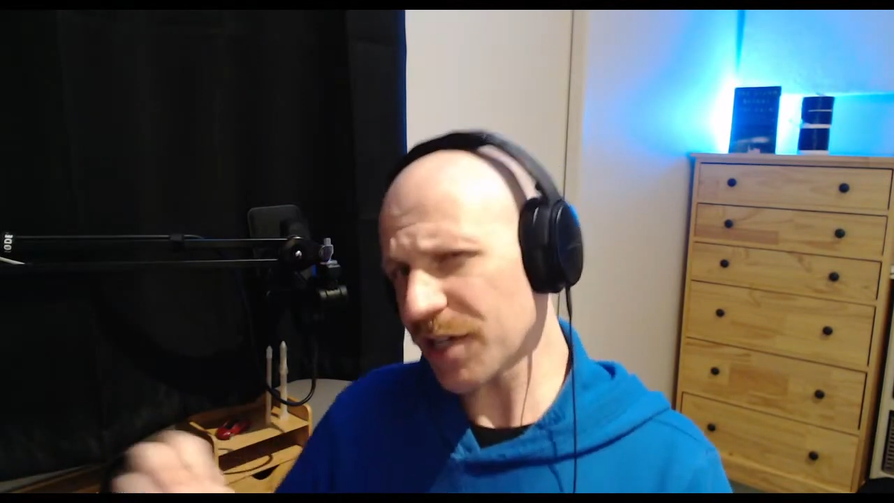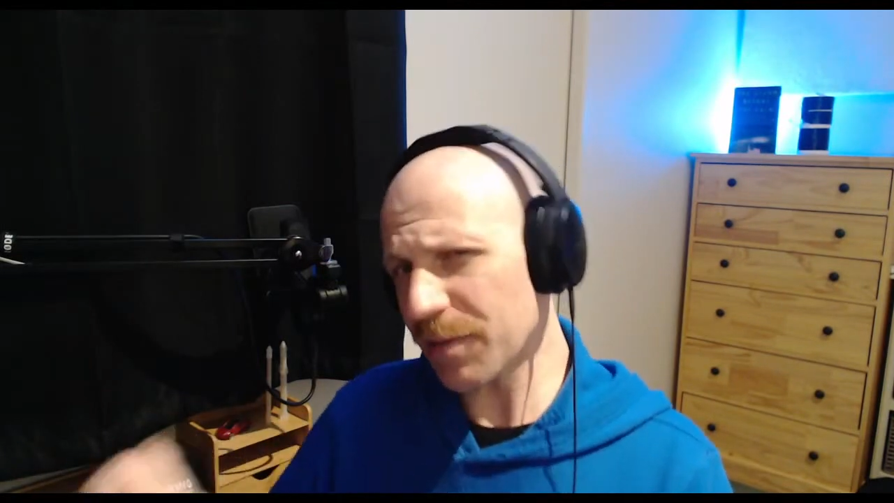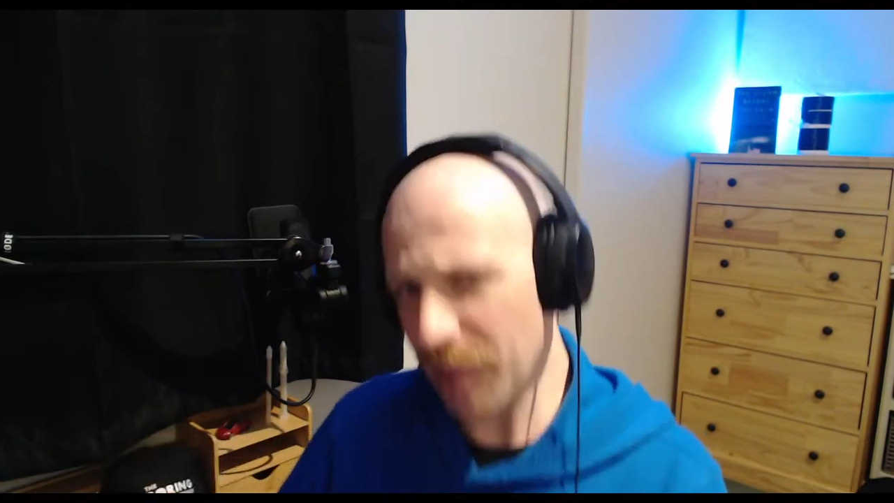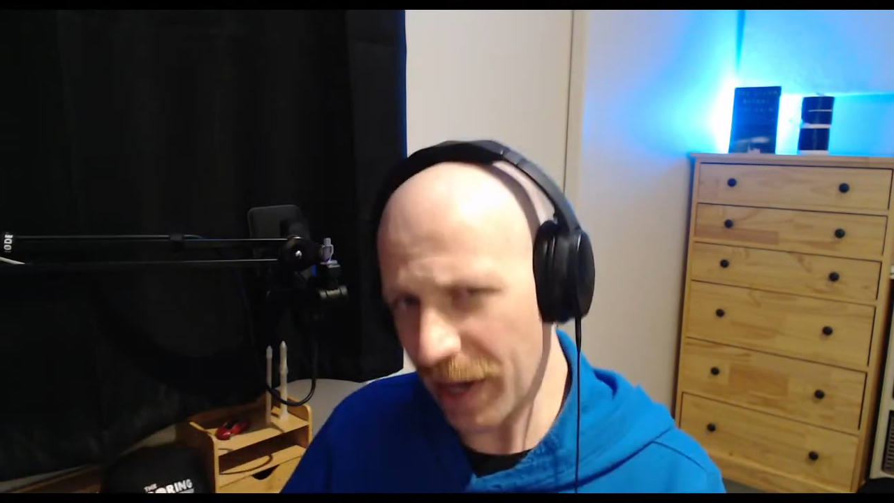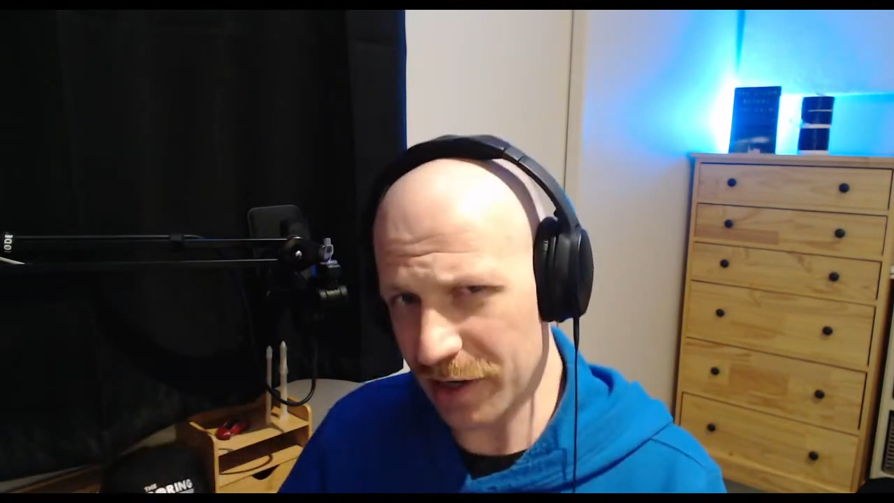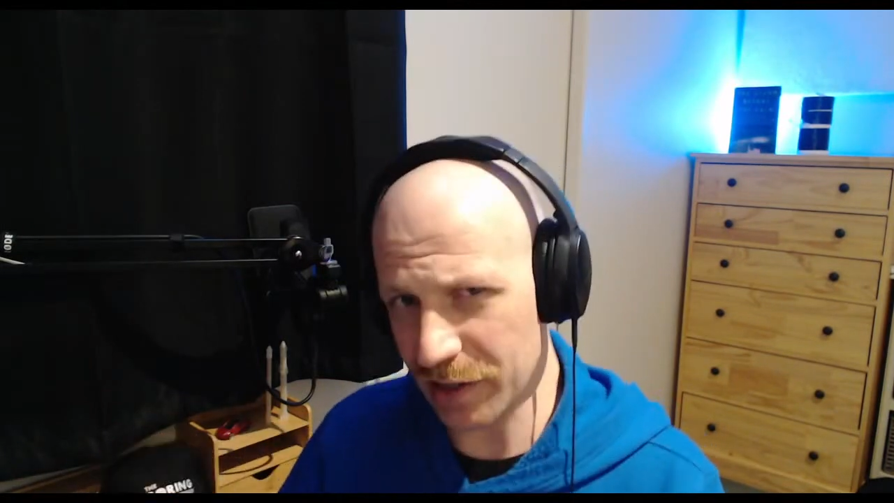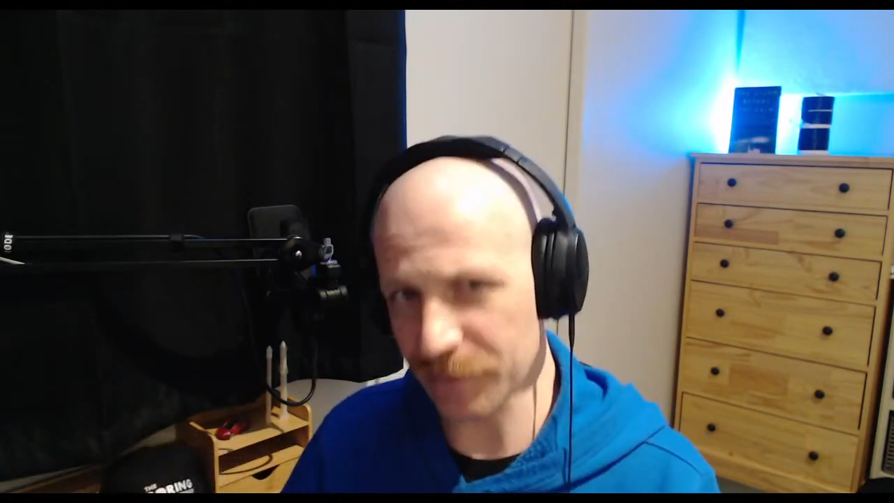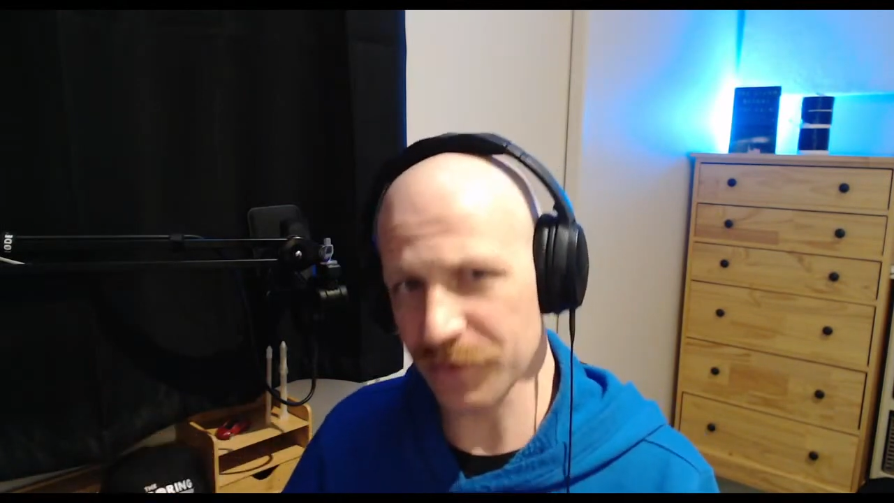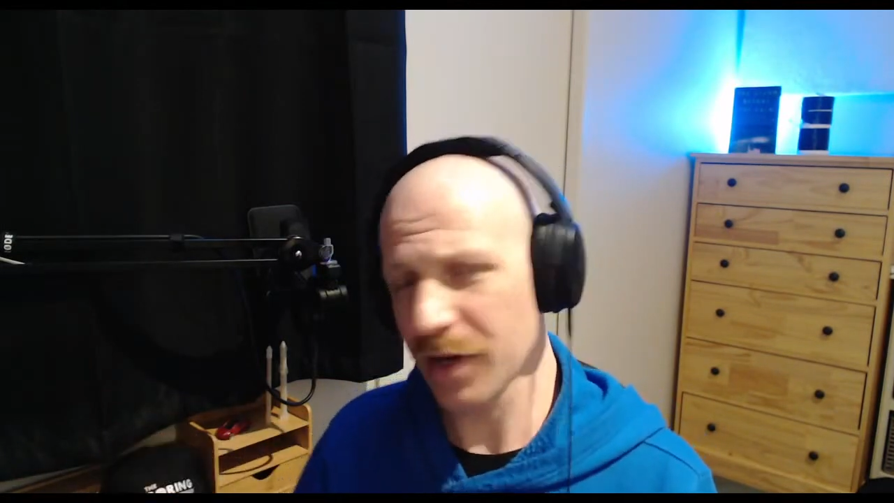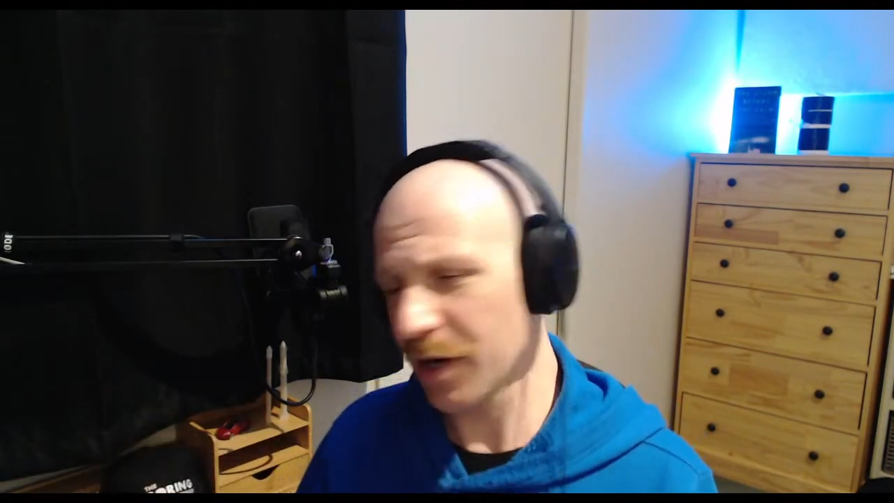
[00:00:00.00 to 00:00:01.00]

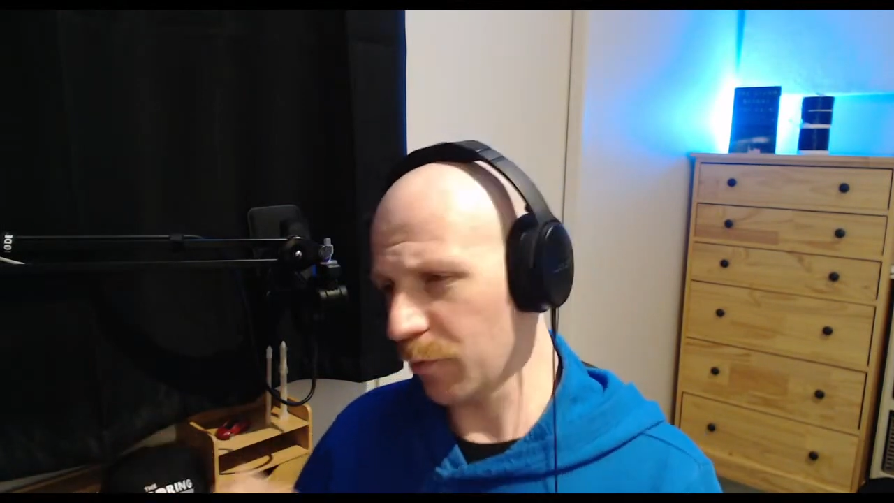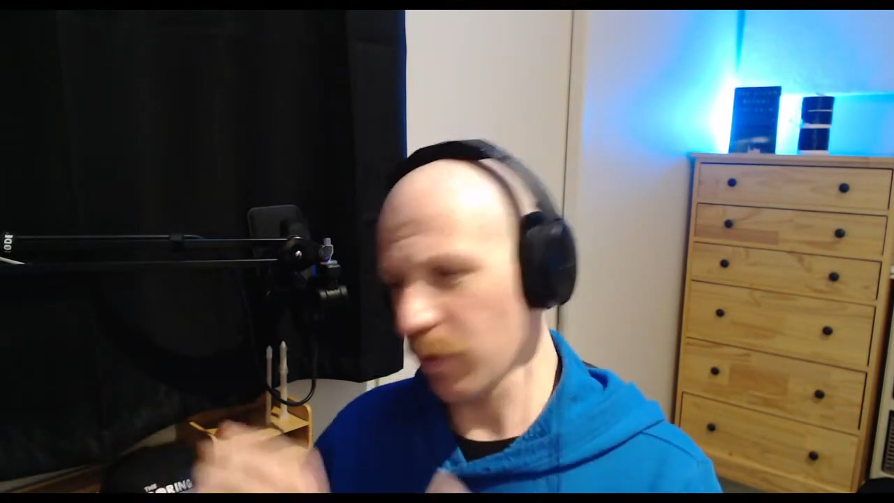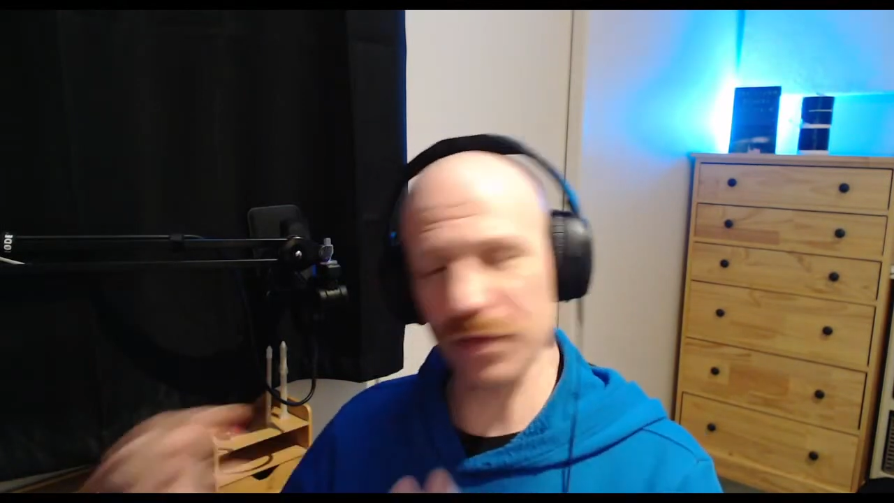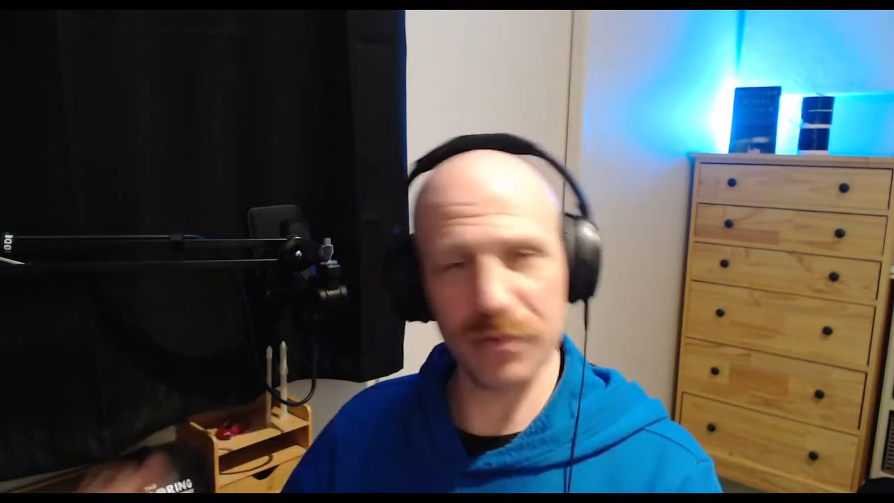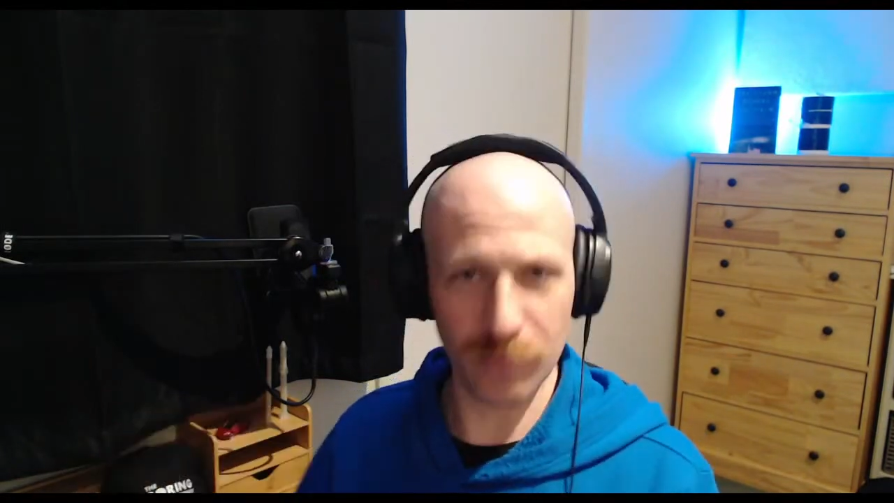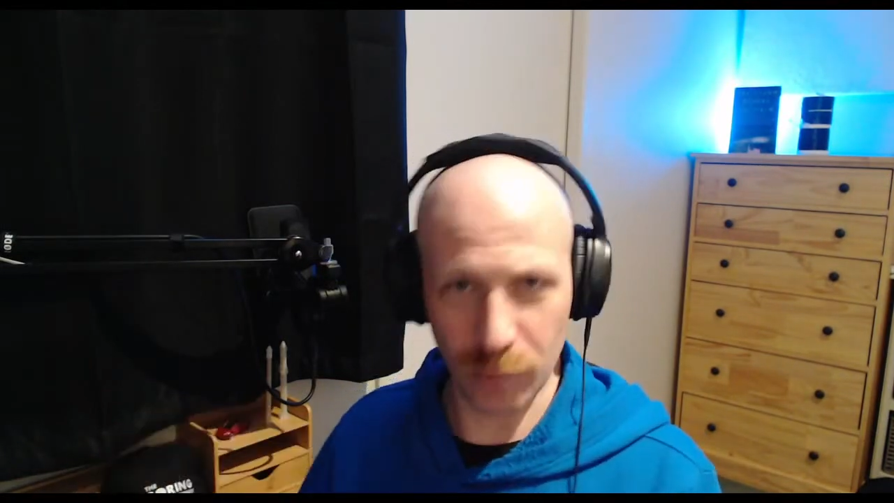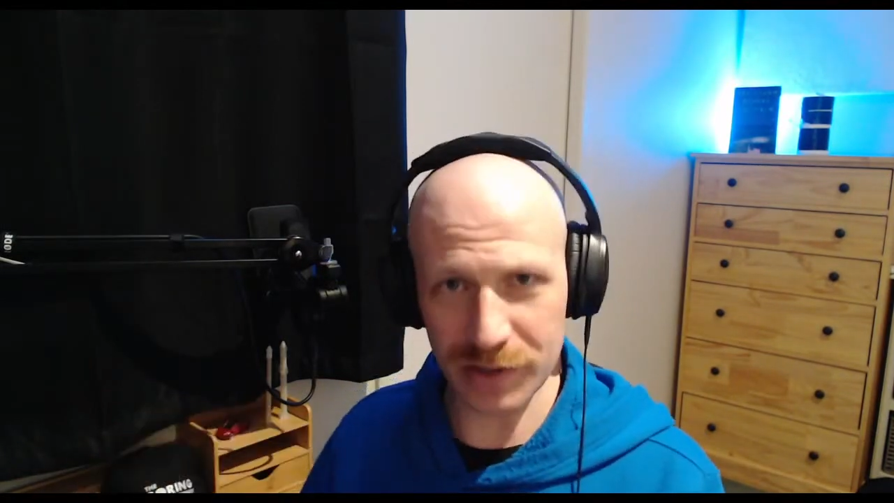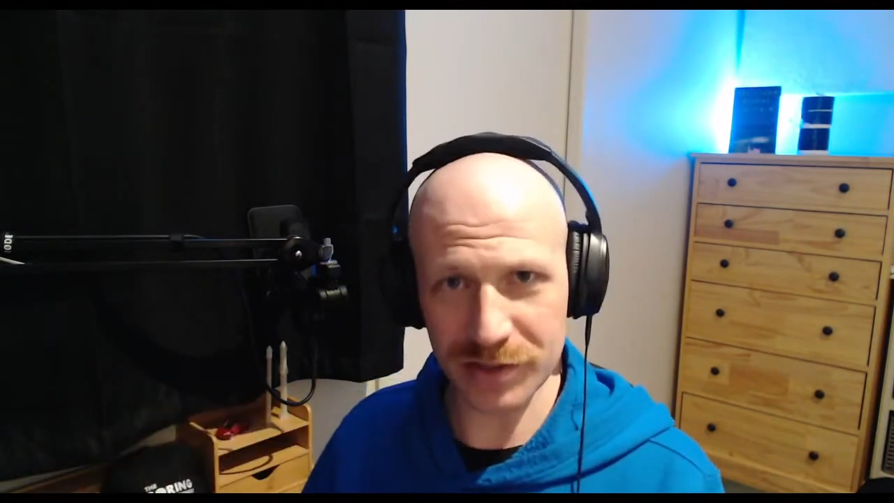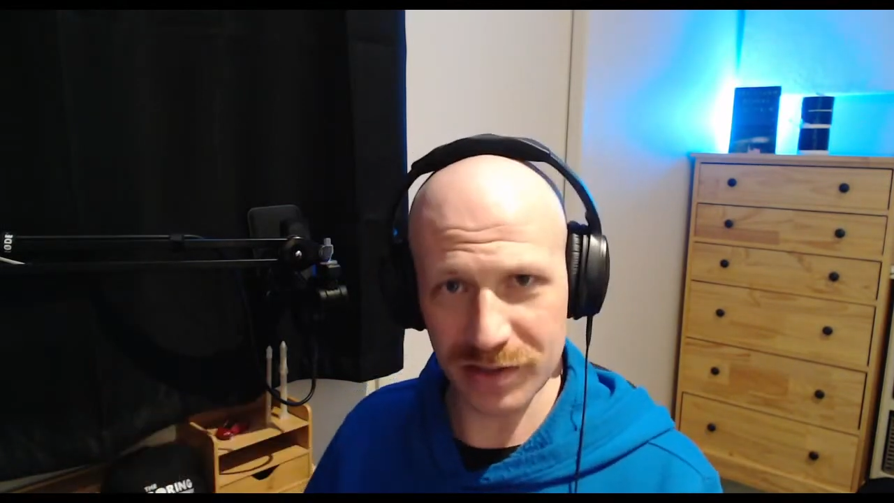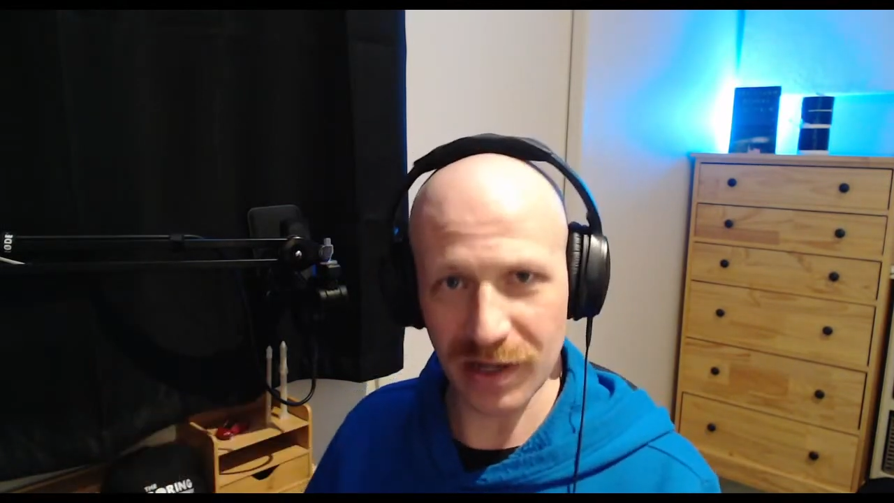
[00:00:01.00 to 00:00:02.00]
competitive with what